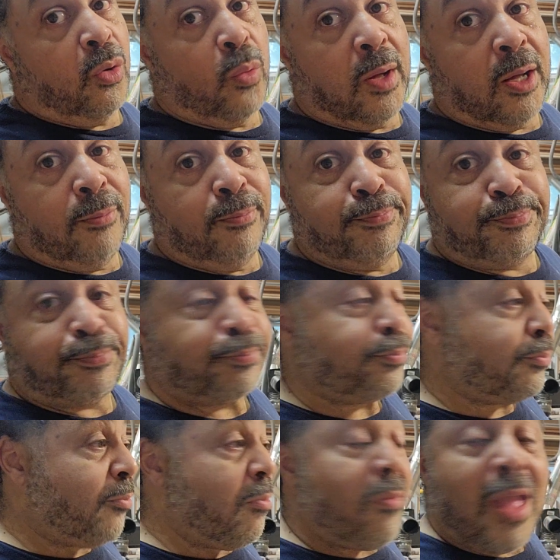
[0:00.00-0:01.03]
Oh well.
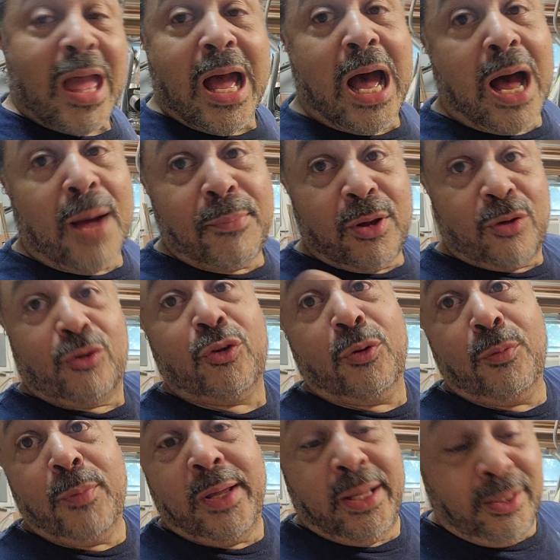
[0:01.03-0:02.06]
I'm going to
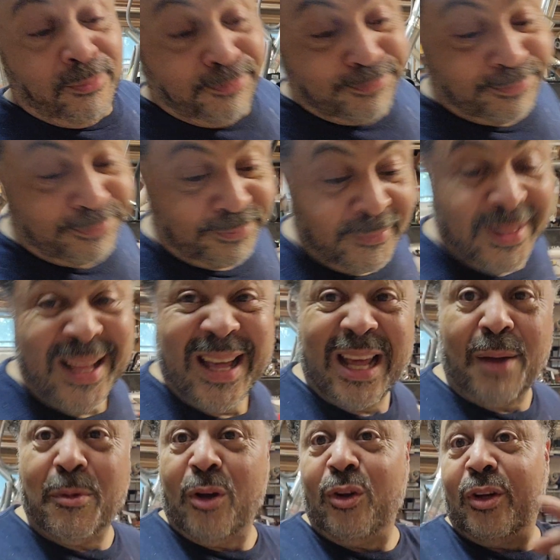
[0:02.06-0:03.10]
do me.
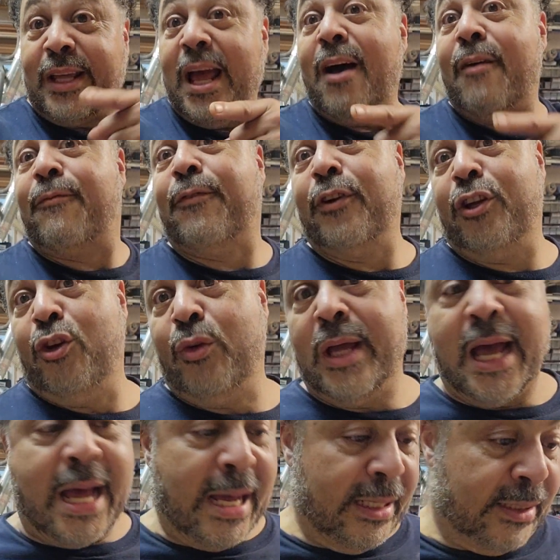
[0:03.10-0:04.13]
I'm going to look out for you
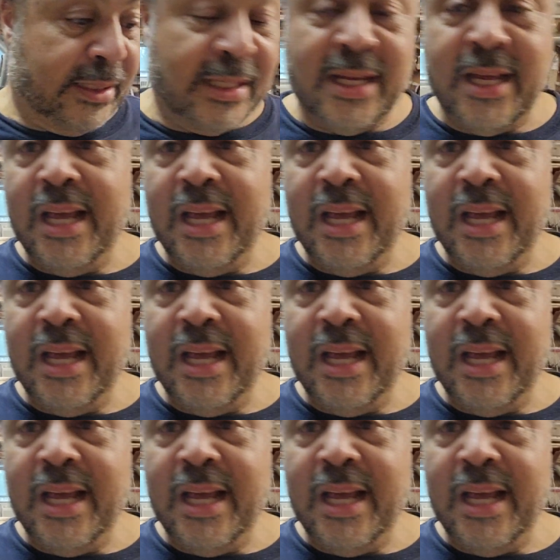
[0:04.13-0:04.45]
guys.